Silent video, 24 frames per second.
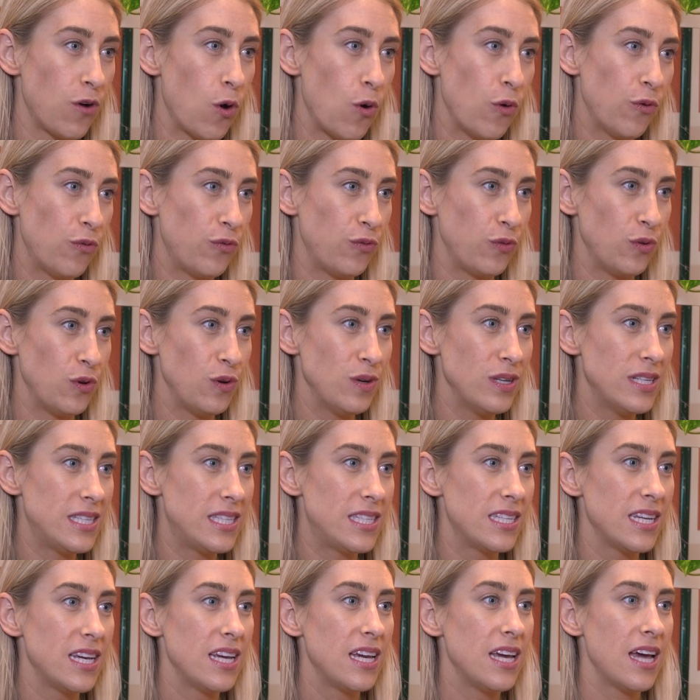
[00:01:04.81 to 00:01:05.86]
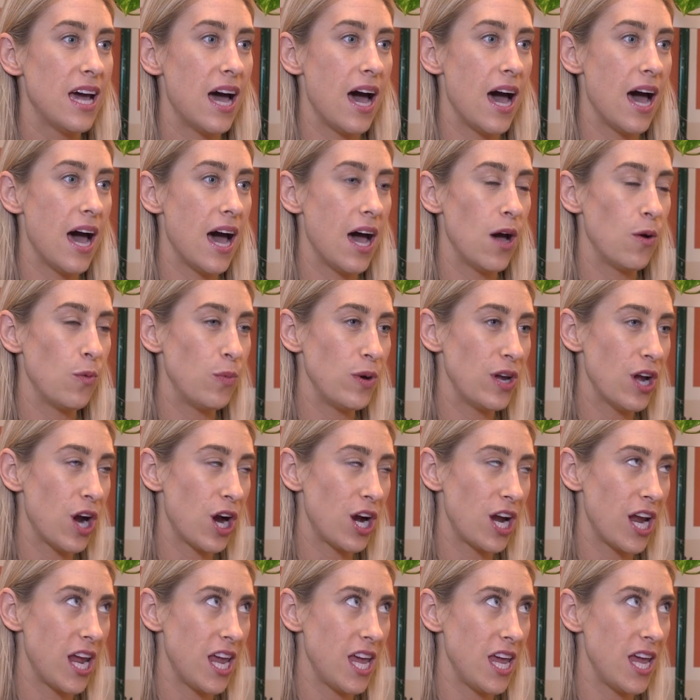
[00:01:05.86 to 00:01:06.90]
Whole Foods. Uh, we
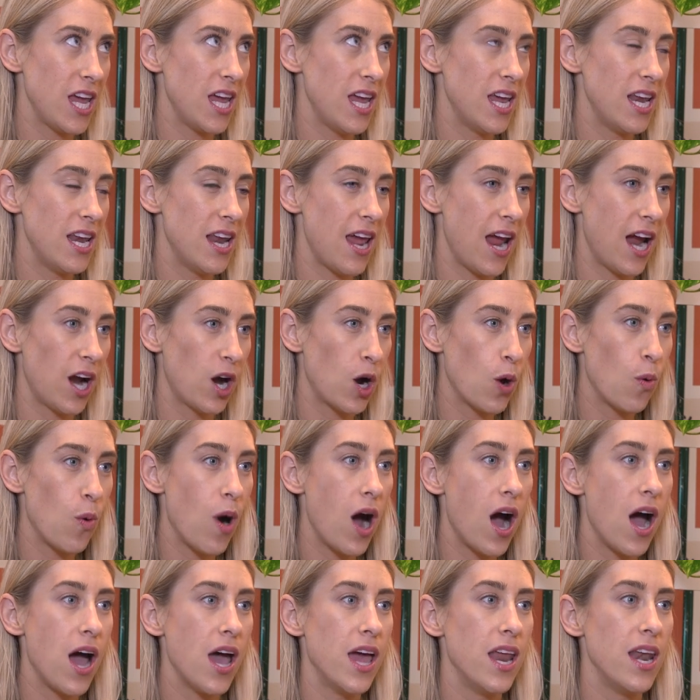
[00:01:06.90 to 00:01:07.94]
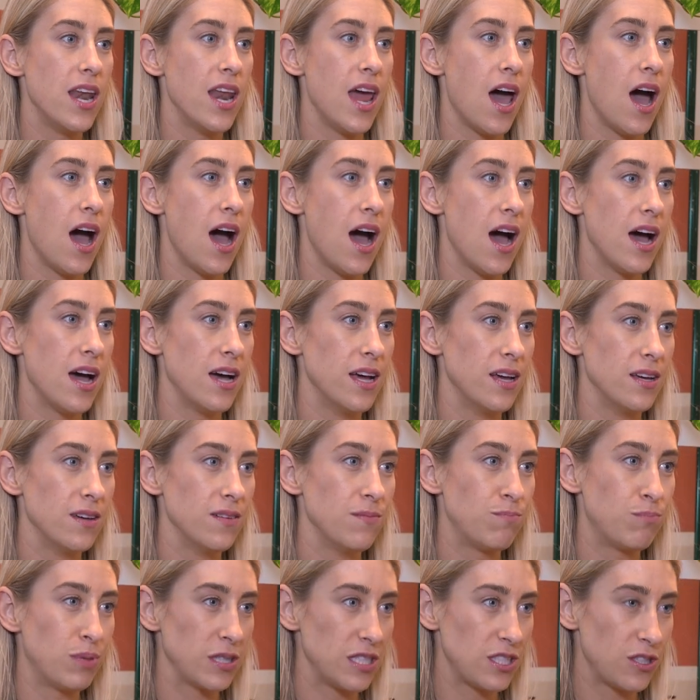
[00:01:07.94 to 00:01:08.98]
are in Erewhon, uh,
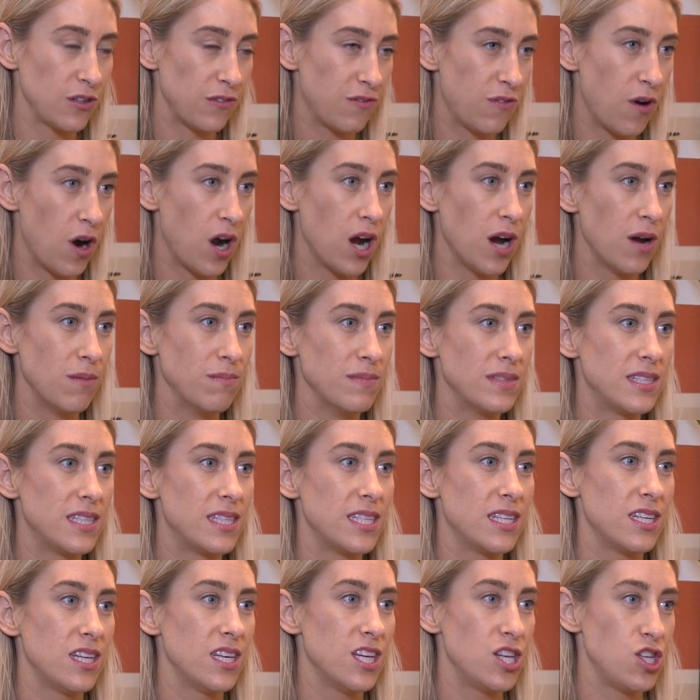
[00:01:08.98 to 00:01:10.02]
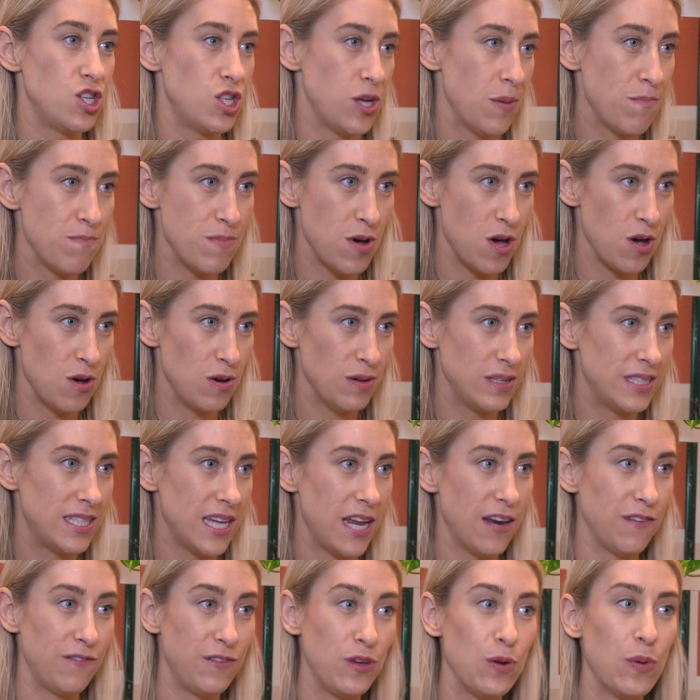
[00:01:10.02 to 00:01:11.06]
Bristol Farms, Jimbo's,
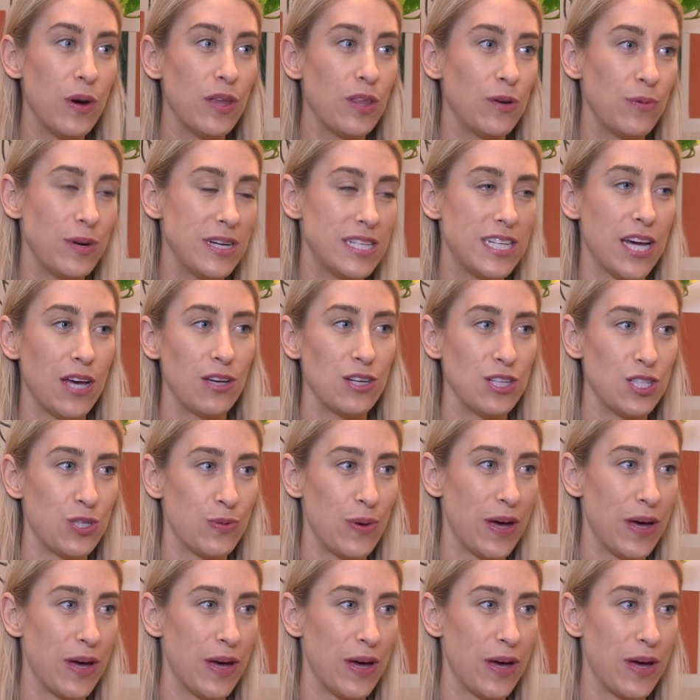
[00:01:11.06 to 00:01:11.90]
and a few other retailers